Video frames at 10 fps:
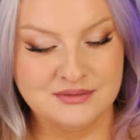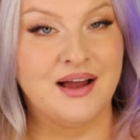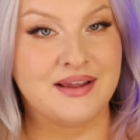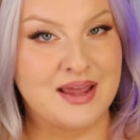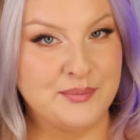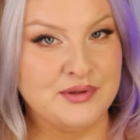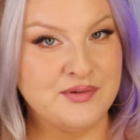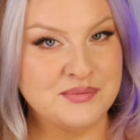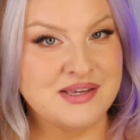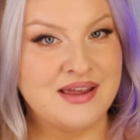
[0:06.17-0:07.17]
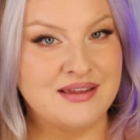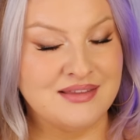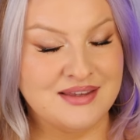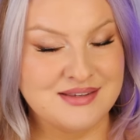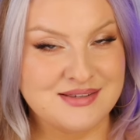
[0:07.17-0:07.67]
I can't believe I'm saying
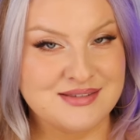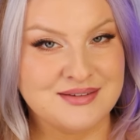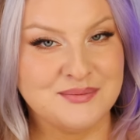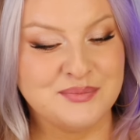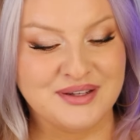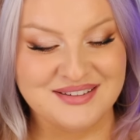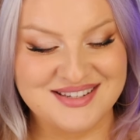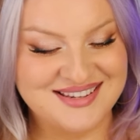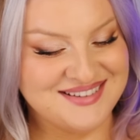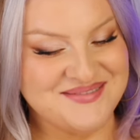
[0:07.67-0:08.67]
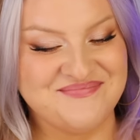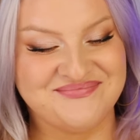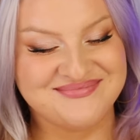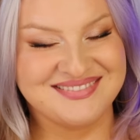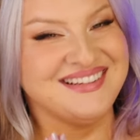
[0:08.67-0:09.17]
this, but
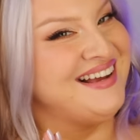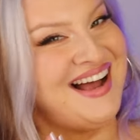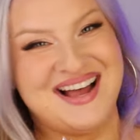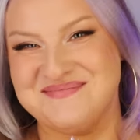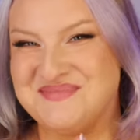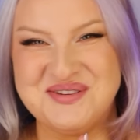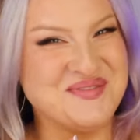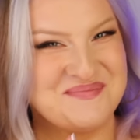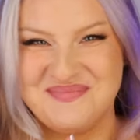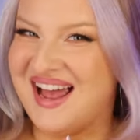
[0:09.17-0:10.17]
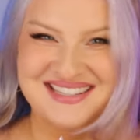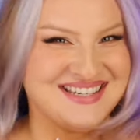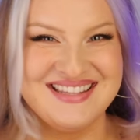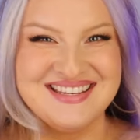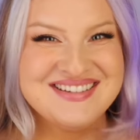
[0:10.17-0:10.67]
I'm moving back
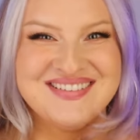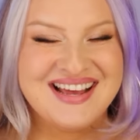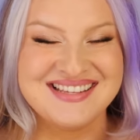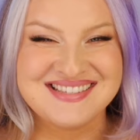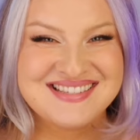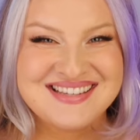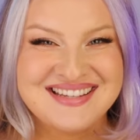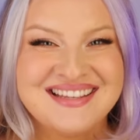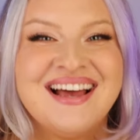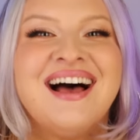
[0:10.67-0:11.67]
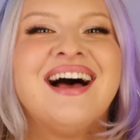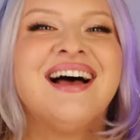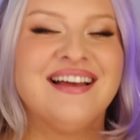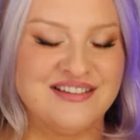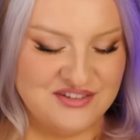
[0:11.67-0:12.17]
to the US.
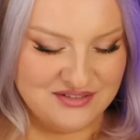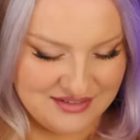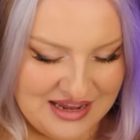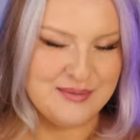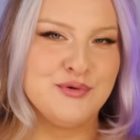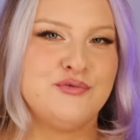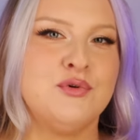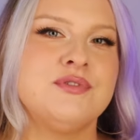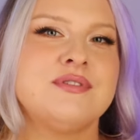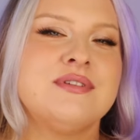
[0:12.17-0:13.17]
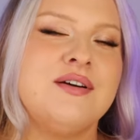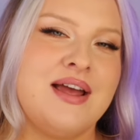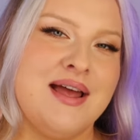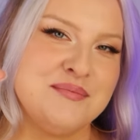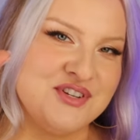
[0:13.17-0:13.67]
April Fools.
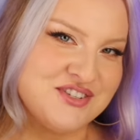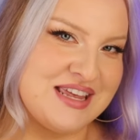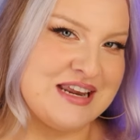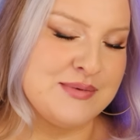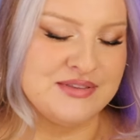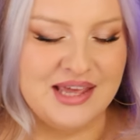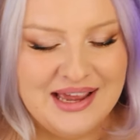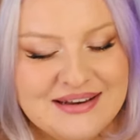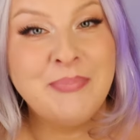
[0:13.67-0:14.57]
Okay, I'm just kidding about that.